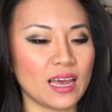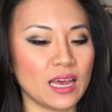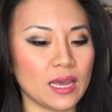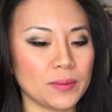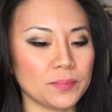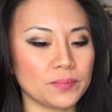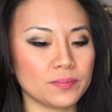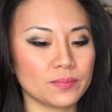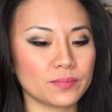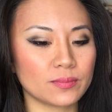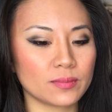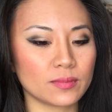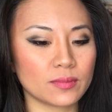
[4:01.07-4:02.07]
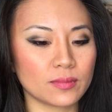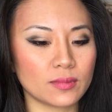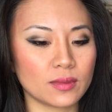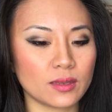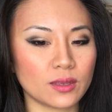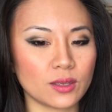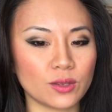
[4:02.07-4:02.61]
Um,
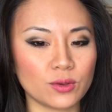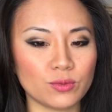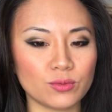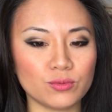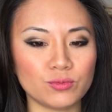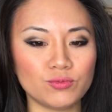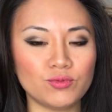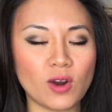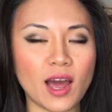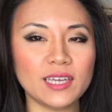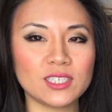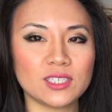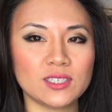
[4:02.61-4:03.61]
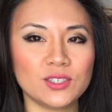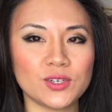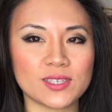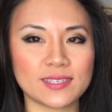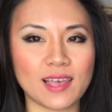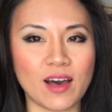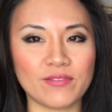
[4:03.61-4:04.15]
write
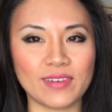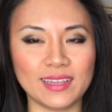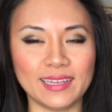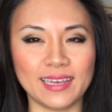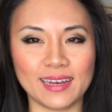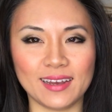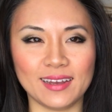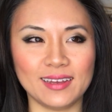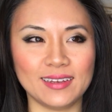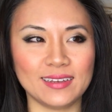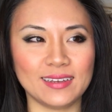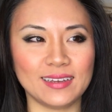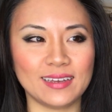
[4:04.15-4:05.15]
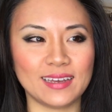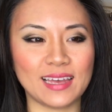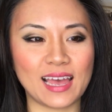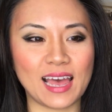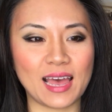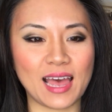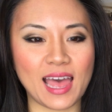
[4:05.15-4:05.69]
yourself a letter
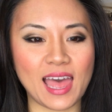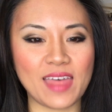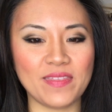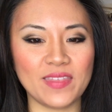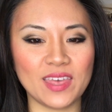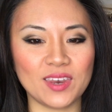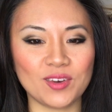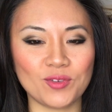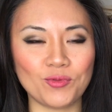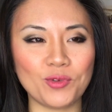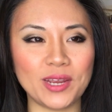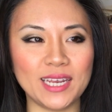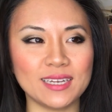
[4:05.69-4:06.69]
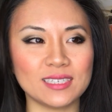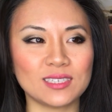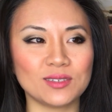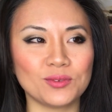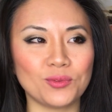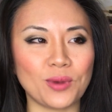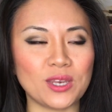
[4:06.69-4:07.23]
and then read
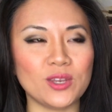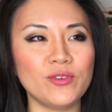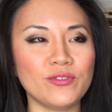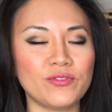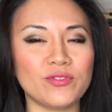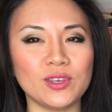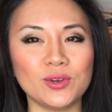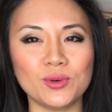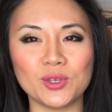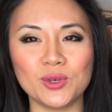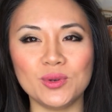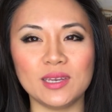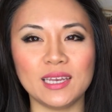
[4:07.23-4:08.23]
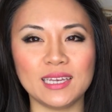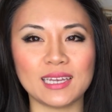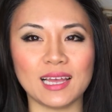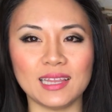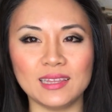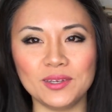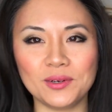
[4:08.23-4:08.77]
it when you feel you need
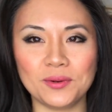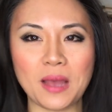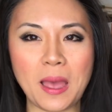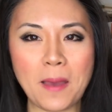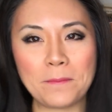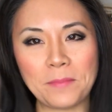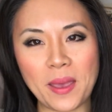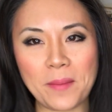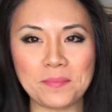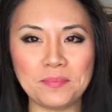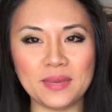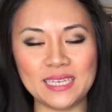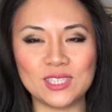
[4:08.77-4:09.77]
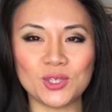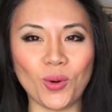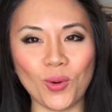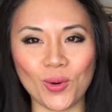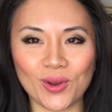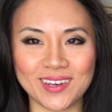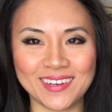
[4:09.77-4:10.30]
a little pep me
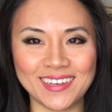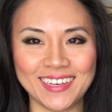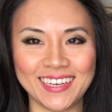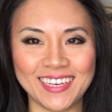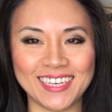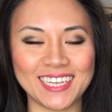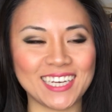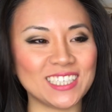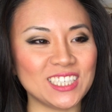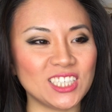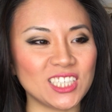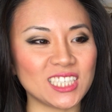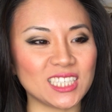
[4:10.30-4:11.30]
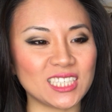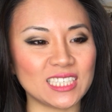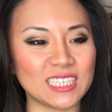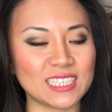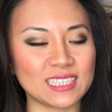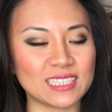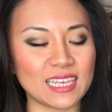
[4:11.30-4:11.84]
talk. You know, it just,
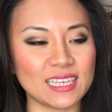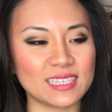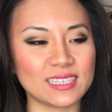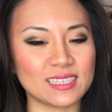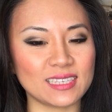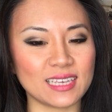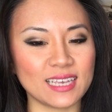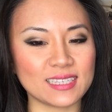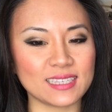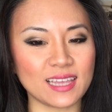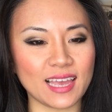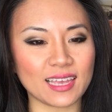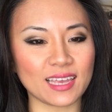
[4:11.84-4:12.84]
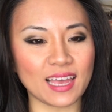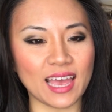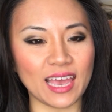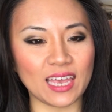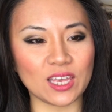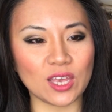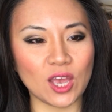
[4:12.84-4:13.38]
it's, it's, It's like
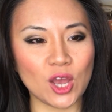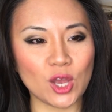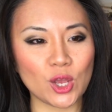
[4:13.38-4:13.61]
a